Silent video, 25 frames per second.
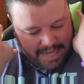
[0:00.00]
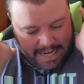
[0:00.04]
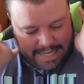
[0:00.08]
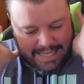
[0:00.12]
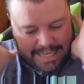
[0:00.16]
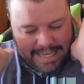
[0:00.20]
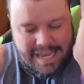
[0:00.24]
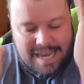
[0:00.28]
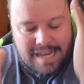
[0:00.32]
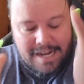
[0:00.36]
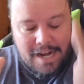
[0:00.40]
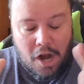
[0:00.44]
I
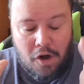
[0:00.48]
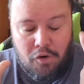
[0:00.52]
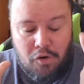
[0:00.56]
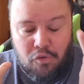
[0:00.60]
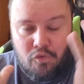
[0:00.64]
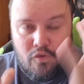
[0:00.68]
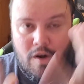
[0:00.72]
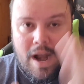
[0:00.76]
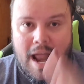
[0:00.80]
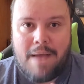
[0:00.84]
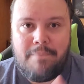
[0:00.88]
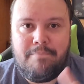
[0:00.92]

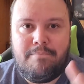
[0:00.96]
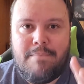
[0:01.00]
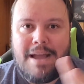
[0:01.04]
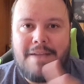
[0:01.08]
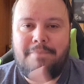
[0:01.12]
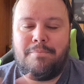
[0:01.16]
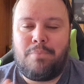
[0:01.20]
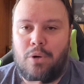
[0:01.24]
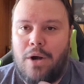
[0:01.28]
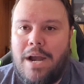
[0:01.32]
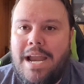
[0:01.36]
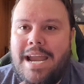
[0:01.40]
cannot wrap
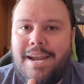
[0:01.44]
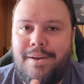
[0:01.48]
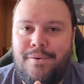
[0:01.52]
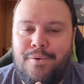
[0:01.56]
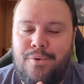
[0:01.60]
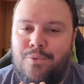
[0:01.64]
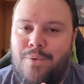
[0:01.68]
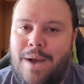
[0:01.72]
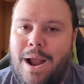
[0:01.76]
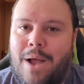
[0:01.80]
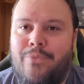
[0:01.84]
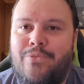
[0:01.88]
my brain
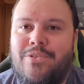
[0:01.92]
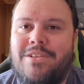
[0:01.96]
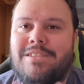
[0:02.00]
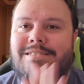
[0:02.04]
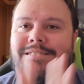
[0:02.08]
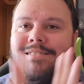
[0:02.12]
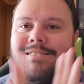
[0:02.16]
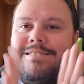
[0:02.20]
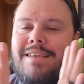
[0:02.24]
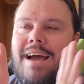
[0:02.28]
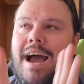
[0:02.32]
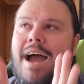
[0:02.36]
around
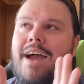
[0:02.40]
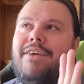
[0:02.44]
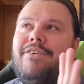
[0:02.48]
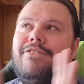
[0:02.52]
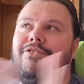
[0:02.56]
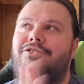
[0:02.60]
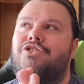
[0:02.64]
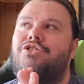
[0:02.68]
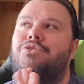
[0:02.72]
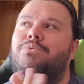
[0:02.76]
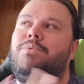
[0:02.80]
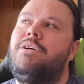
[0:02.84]
this
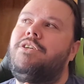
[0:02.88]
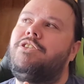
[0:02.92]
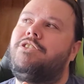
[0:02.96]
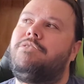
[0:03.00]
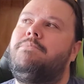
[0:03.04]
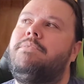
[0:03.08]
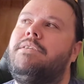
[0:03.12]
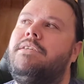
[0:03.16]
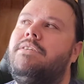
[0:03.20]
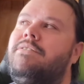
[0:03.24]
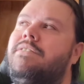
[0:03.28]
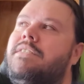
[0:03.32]
entire
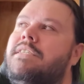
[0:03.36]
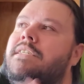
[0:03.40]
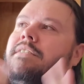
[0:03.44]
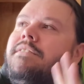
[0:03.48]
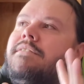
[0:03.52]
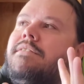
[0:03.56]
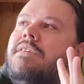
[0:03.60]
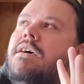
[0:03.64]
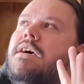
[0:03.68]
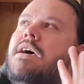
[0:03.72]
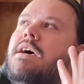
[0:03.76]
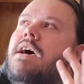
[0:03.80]
situation because
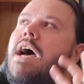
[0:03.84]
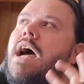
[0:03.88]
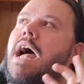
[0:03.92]
it's